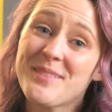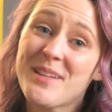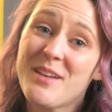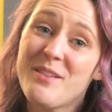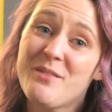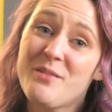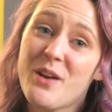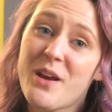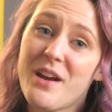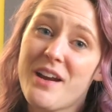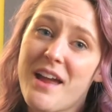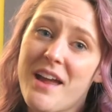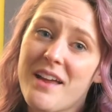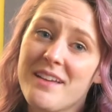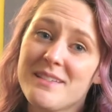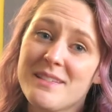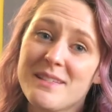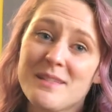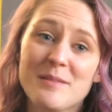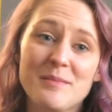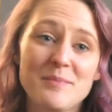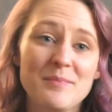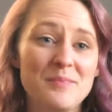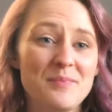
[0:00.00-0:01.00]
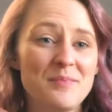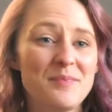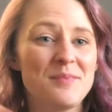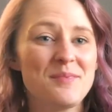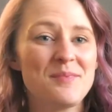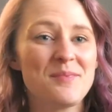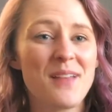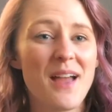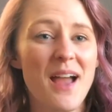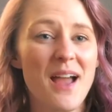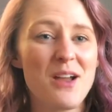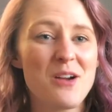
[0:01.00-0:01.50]
Very nice.
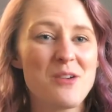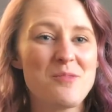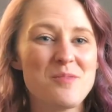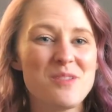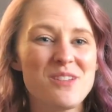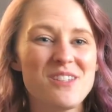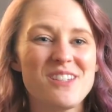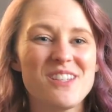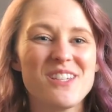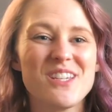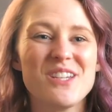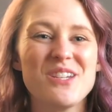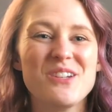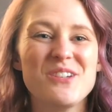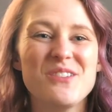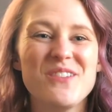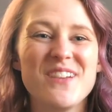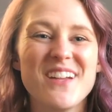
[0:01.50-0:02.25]
I hope to see you